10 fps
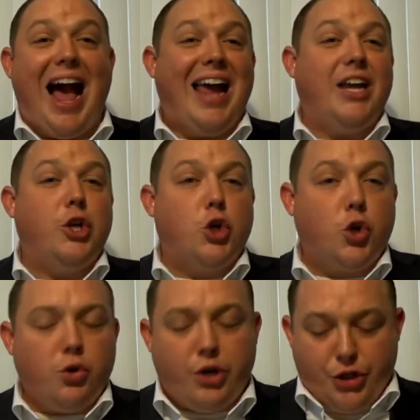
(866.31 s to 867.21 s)
I
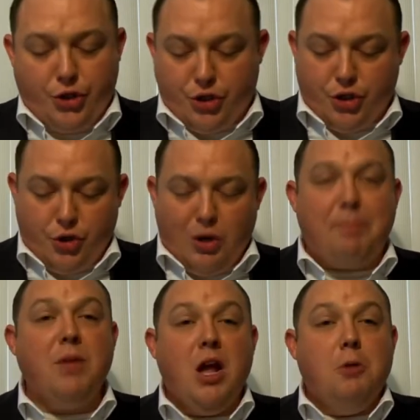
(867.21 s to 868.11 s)
encourage you to do
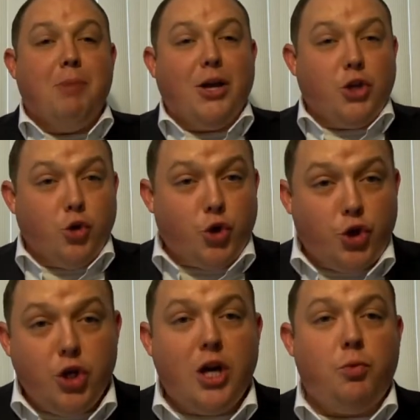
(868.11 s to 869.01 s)
it, but you
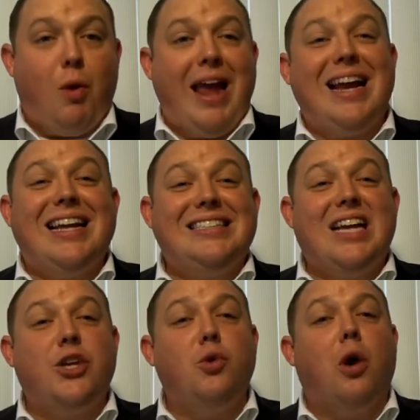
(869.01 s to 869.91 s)
should wait
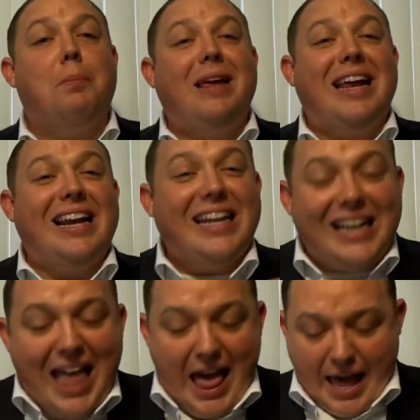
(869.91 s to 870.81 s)
until you are being
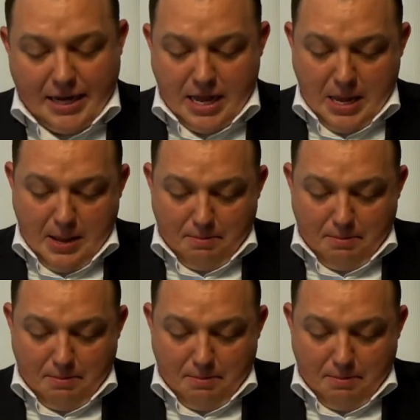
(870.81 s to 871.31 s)
led